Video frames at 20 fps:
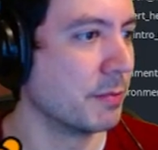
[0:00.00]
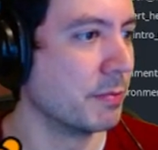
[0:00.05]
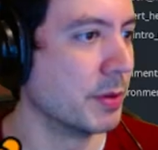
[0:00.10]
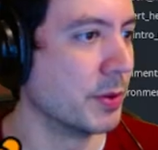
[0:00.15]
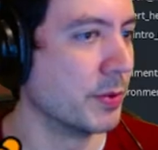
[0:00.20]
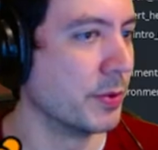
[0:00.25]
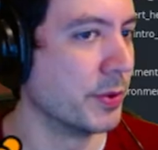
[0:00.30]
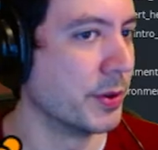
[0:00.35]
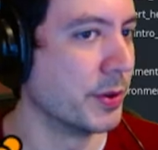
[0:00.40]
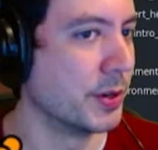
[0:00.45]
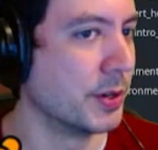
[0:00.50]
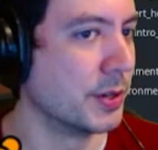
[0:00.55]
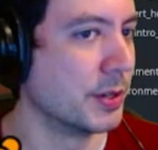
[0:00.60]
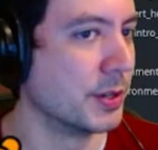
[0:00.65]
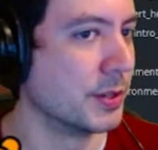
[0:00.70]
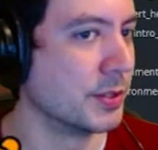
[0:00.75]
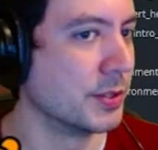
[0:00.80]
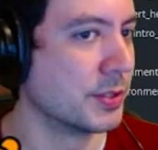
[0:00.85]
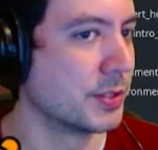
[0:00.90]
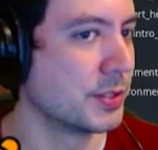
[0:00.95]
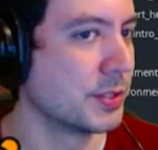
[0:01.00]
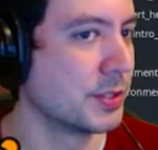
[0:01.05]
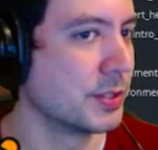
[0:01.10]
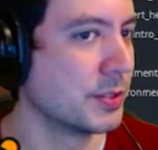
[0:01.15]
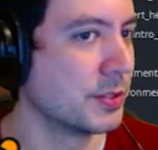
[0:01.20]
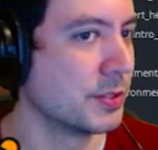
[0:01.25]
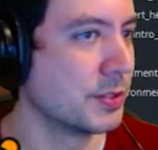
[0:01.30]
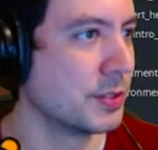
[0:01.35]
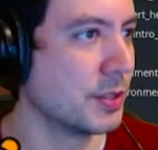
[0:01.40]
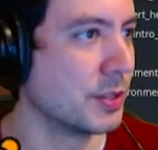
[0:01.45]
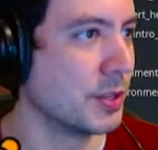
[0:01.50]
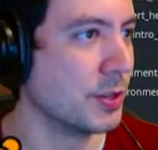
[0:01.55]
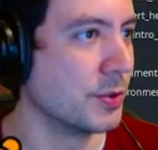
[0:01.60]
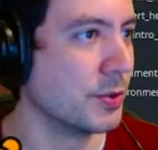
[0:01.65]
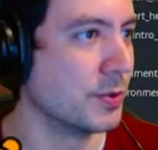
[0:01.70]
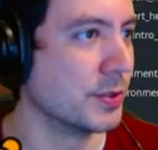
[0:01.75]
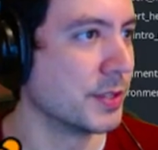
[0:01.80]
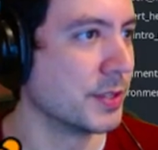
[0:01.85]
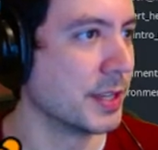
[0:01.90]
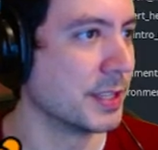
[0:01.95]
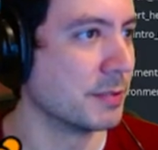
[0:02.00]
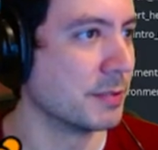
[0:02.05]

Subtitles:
boulders to use as